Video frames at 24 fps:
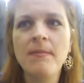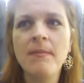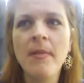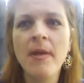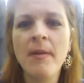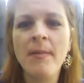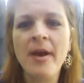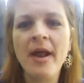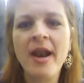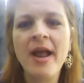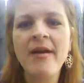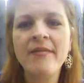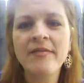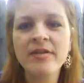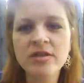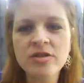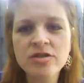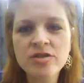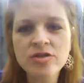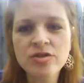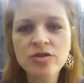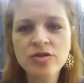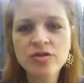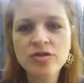about having
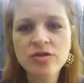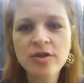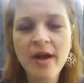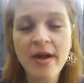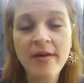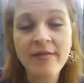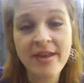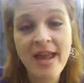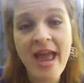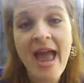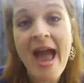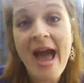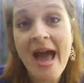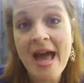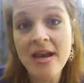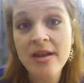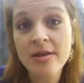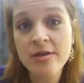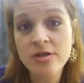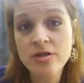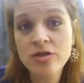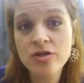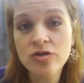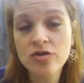the surgery, having
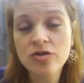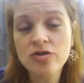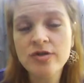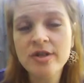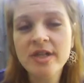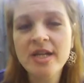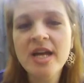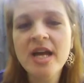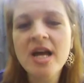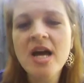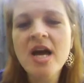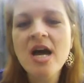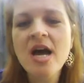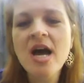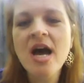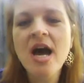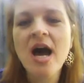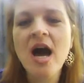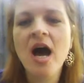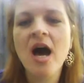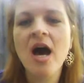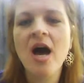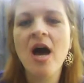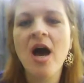had the surgery.
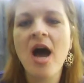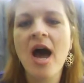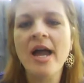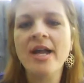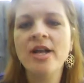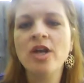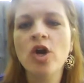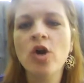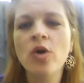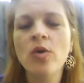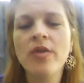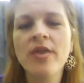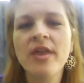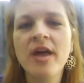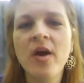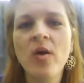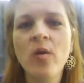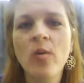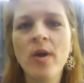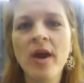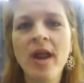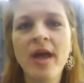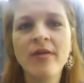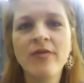I know
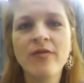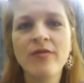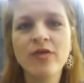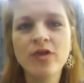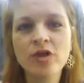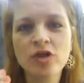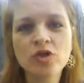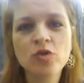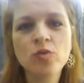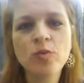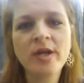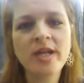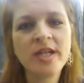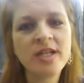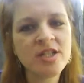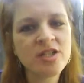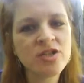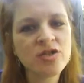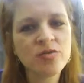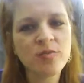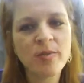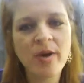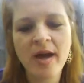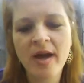that when I first went
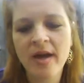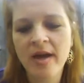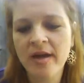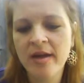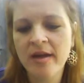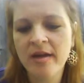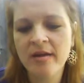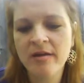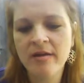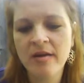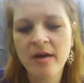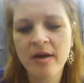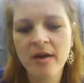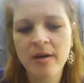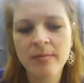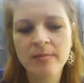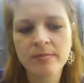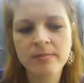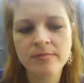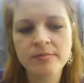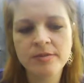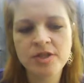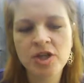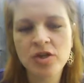into my
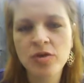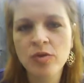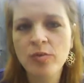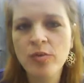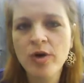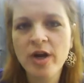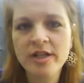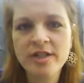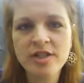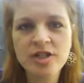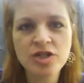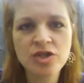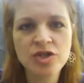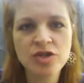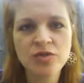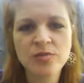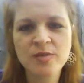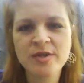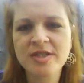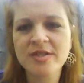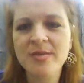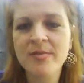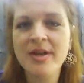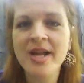general practitioner, it
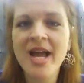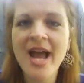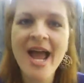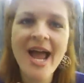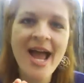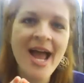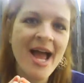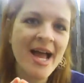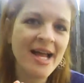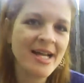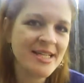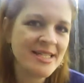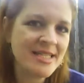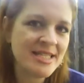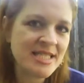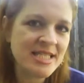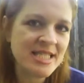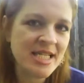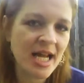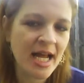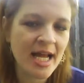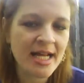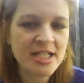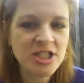was somebody I had
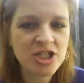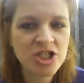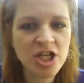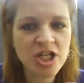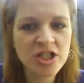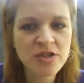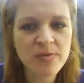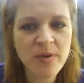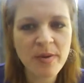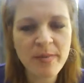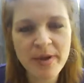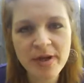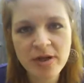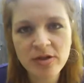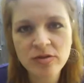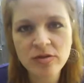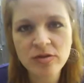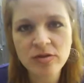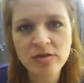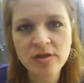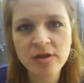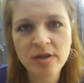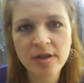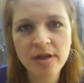seen. I had changed my
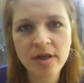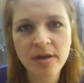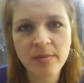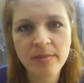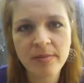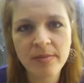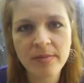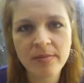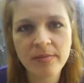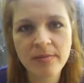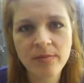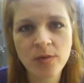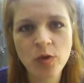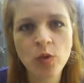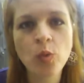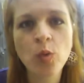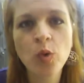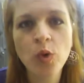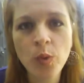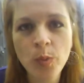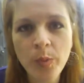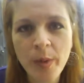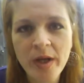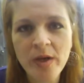medical
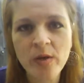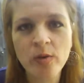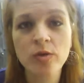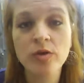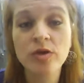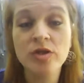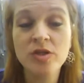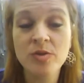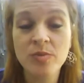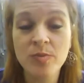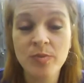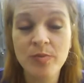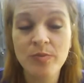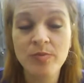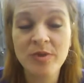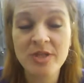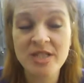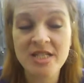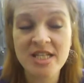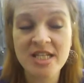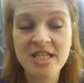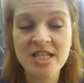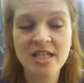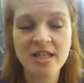group in order to be
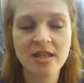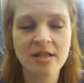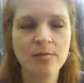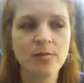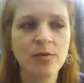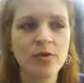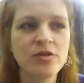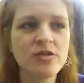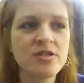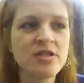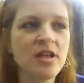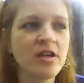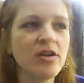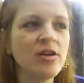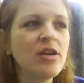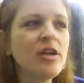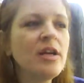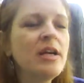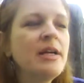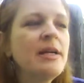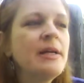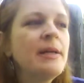seen at the birth center,